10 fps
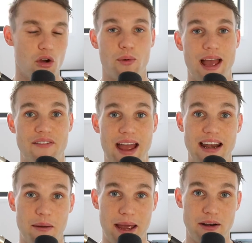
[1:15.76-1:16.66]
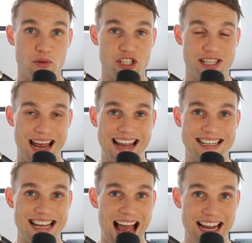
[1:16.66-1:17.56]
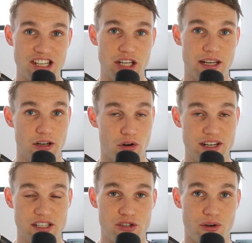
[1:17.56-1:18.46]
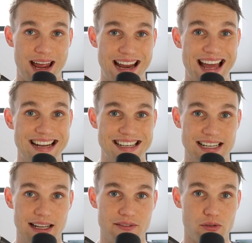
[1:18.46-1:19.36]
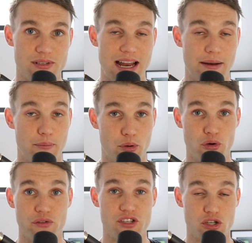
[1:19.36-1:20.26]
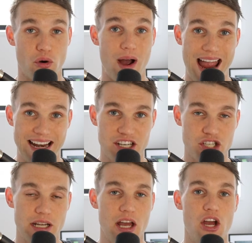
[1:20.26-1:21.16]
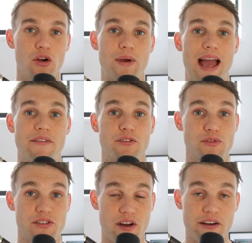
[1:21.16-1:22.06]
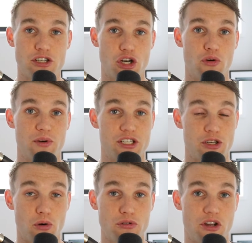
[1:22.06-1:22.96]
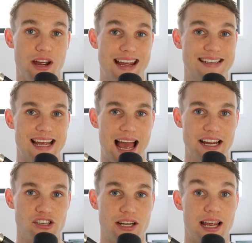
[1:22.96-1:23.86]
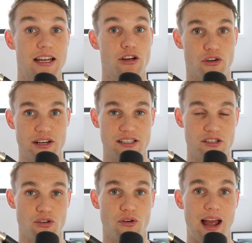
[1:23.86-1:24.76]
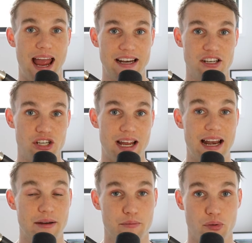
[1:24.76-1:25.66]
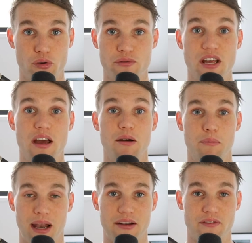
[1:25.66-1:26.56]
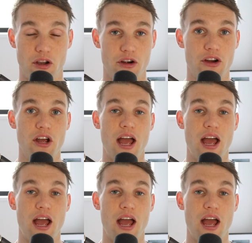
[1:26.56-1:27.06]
We have NMN, which is anti-aging, increases your NAD levels and improves your energy. We have Resveratrol, which is also anti-aging, increases your energy and improves blood flow.